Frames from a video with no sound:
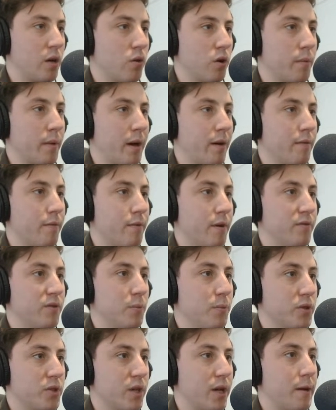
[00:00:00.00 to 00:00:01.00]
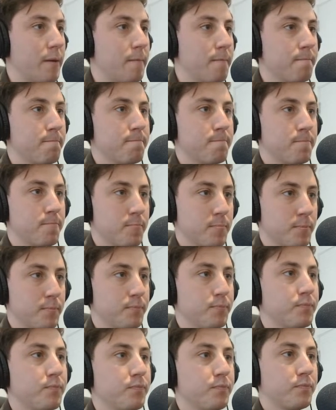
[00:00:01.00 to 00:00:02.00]
on about
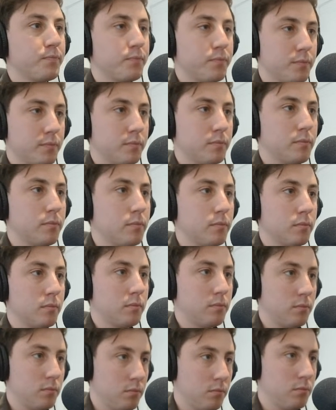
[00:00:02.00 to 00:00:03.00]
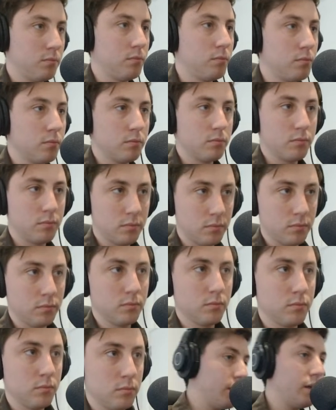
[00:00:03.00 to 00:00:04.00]

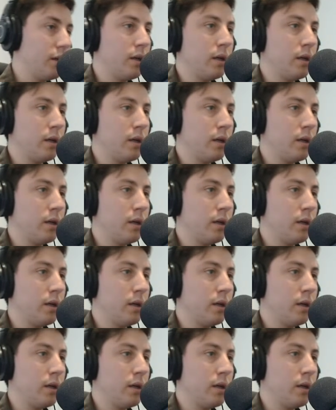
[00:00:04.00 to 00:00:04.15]
50%.